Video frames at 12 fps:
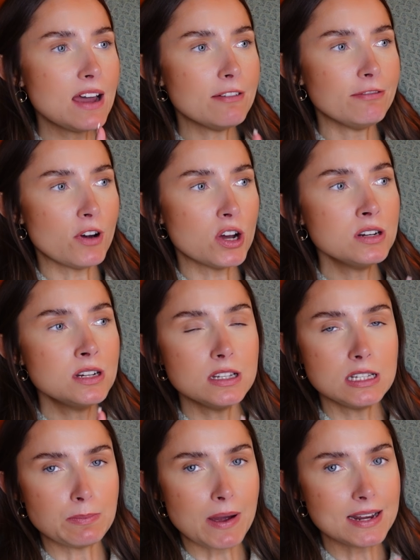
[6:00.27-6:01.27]
a fun,
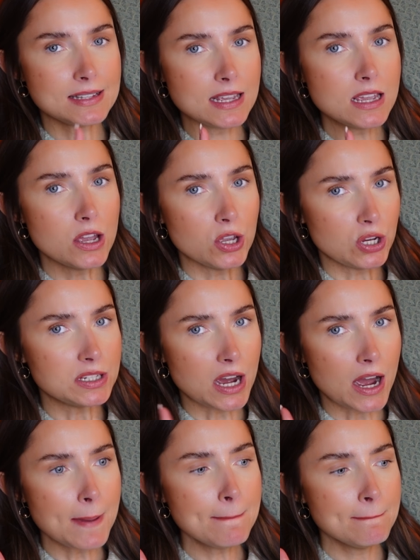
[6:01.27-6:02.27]
spicy, good
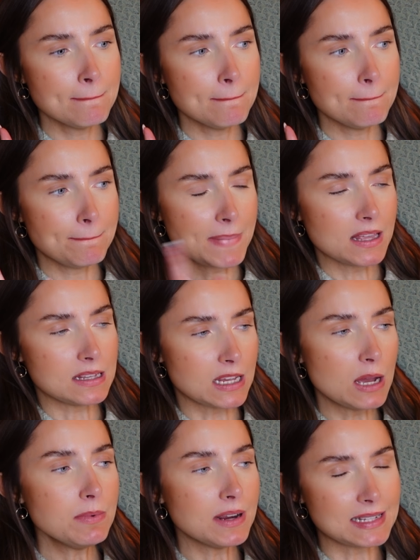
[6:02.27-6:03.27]
time, pick this
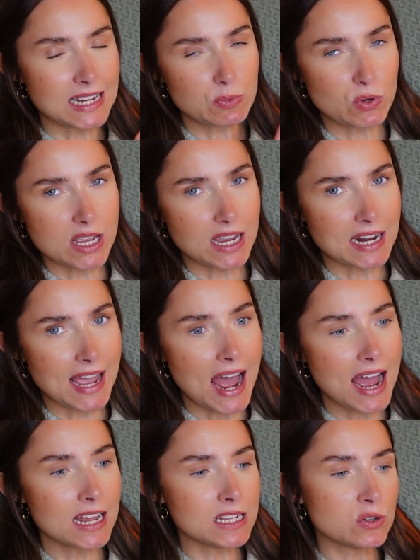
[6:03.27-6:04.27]
up because that's what you're going to get.
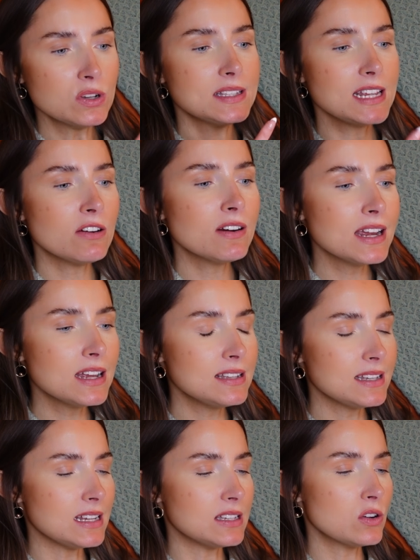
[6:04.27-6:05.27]
It's not
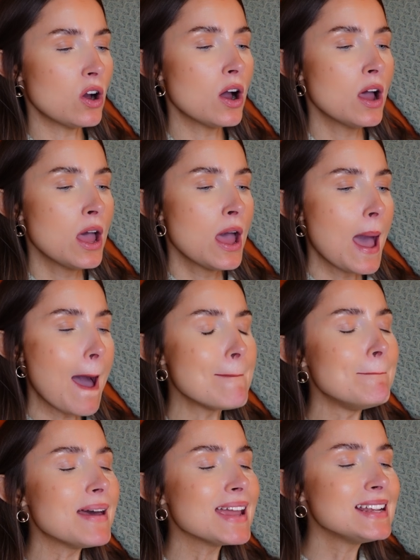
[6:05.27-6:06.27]
serious, it's not
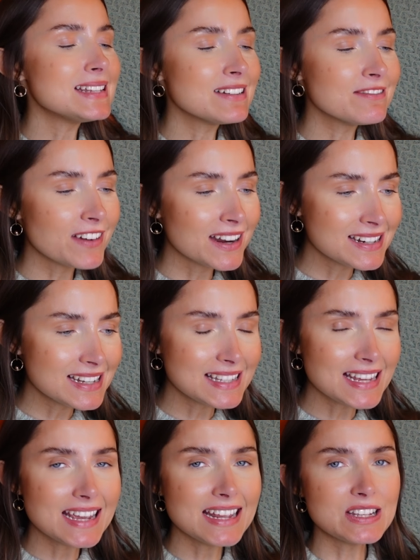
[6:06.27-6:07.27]
amazing
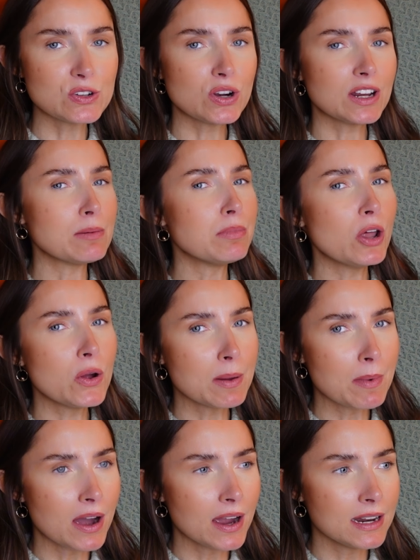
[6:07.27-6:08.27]
fantasy, it's not going to blow your
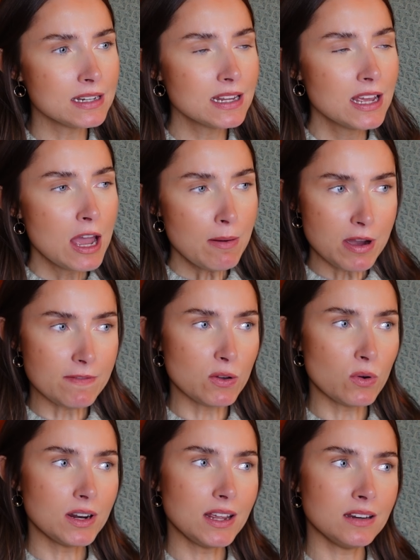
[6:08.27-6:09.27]
mind, but if you're
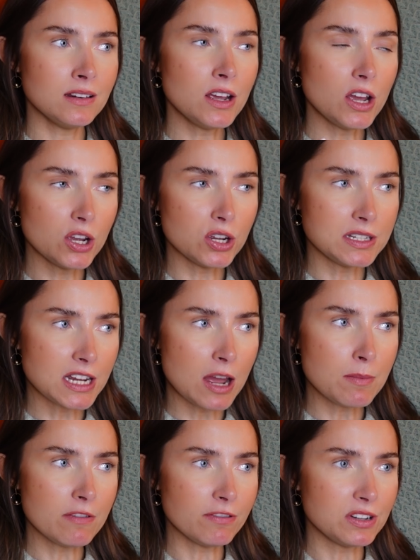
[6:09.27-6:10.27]
wanting a good time,
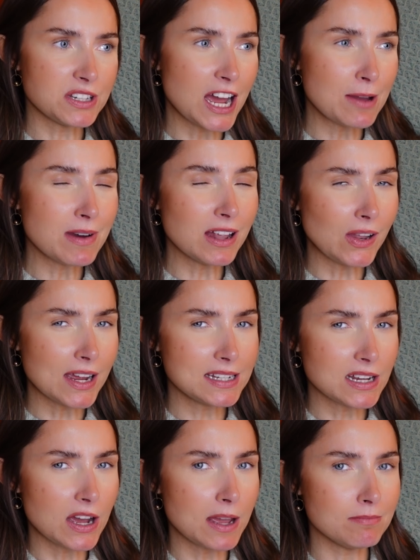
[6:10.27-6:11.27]
a fun time, a light
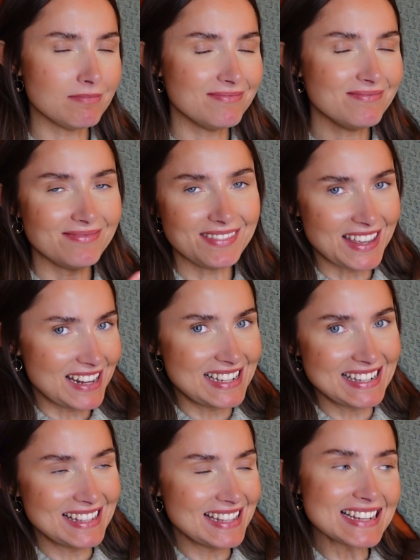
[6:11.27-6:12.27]
time,
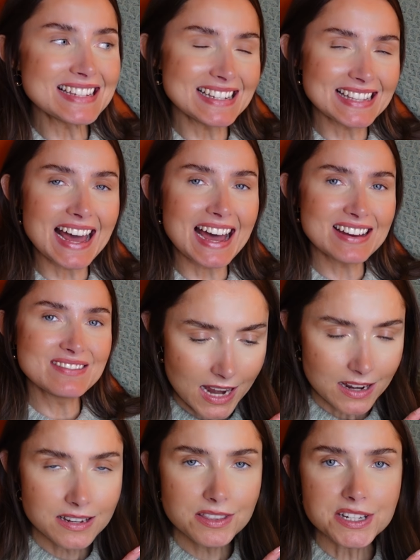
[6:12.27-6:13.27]
this is that.
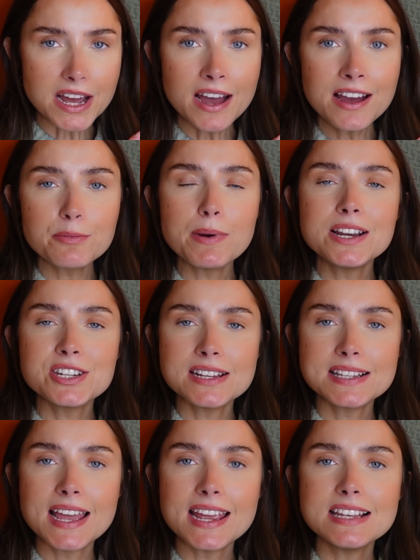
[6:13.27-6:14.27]
Into the Dark by
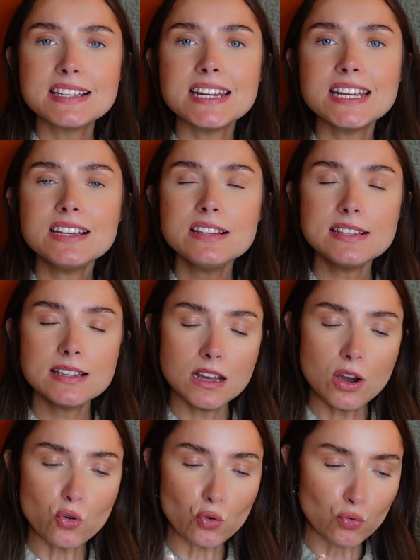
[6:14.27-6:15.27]
Jessa Hastings
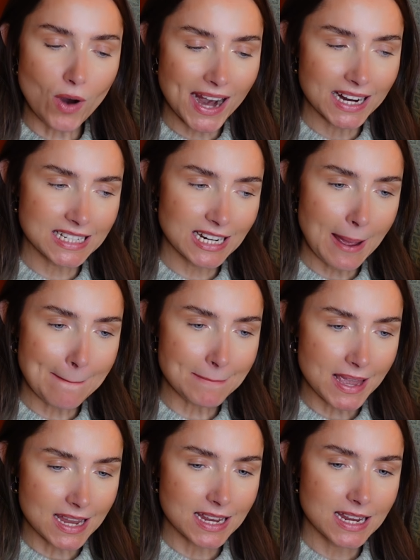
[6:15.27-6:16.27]
wrecked
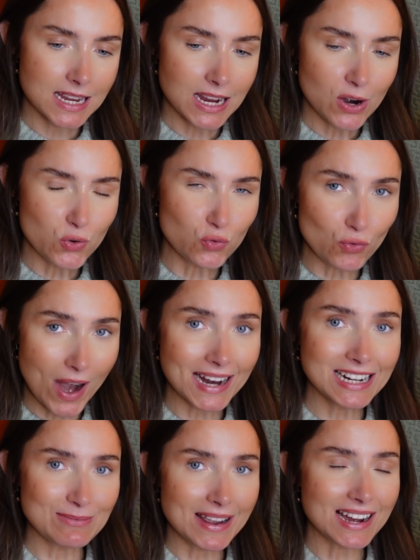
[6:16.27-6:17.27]
me.
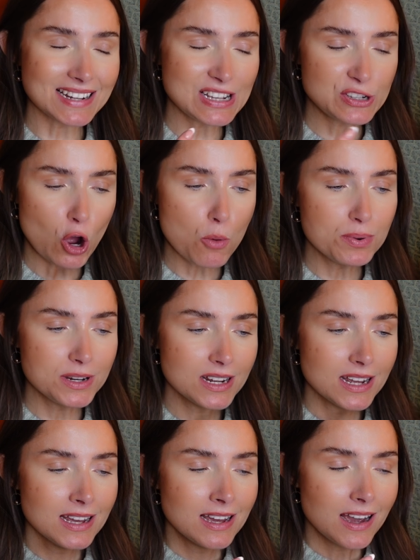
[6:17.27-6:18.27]
I sobbed
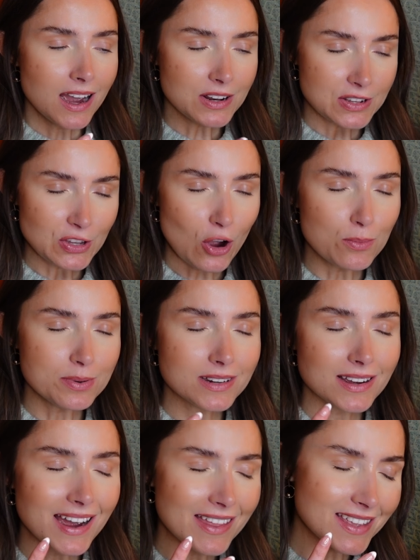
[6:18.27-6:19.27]
and sobbed
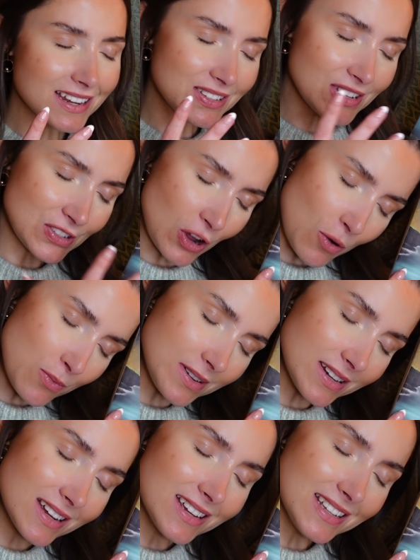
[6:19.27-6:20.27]
and then sobbed
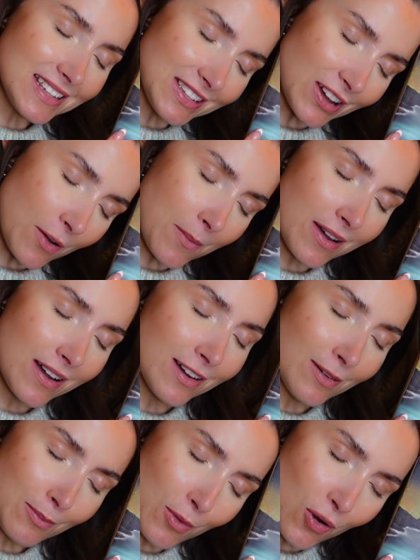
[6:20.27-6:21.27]
some
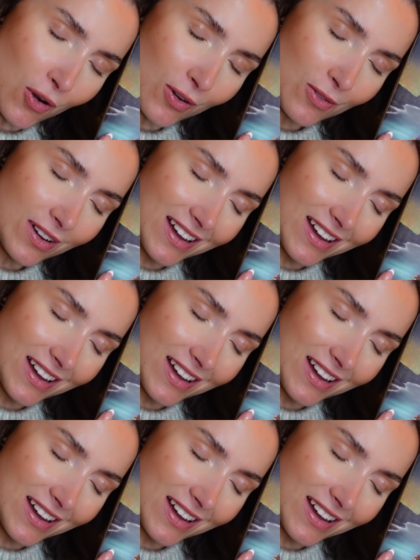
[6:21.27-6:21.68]
more.